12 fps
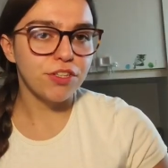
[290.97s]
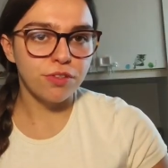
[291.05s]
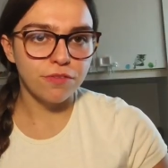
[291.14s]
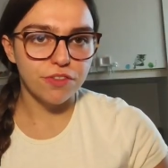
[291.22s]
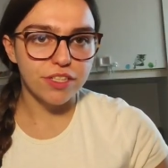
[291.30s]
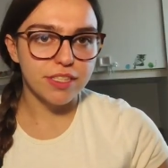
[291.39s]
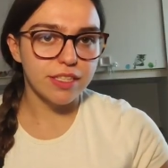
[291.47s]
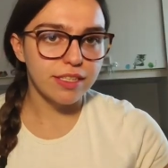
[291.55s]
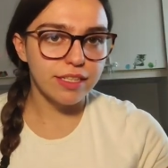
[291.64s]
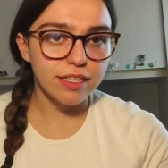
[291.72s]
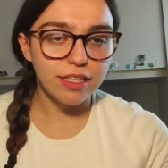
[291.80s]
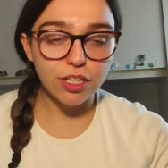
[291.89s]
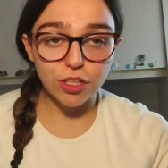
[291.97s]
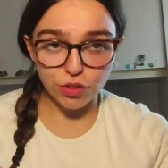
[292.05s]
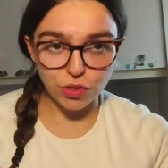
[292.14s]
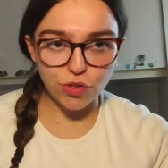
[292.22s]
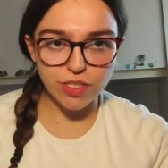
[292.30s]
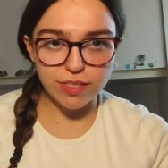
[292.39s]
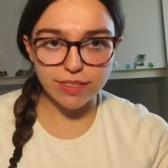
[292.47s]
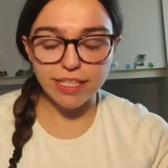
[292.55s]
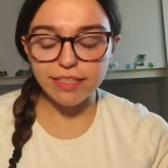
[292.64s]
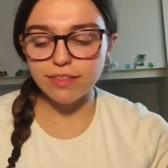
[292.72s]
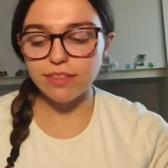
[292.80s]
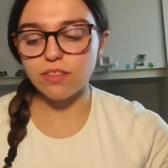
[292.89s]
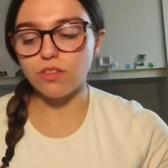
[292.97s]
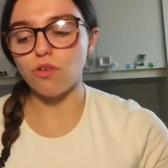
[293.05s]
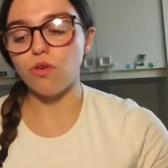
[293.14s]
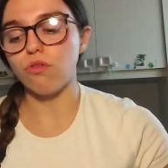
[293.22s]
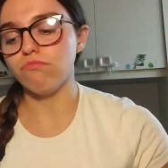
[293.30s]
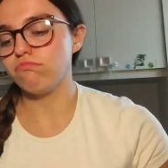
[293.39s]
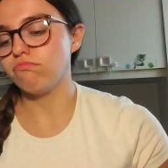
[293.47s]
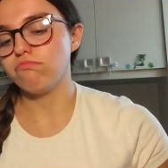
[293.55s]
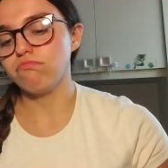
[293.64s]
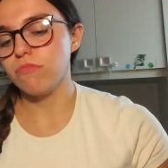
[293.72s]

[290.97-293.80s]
university used it, so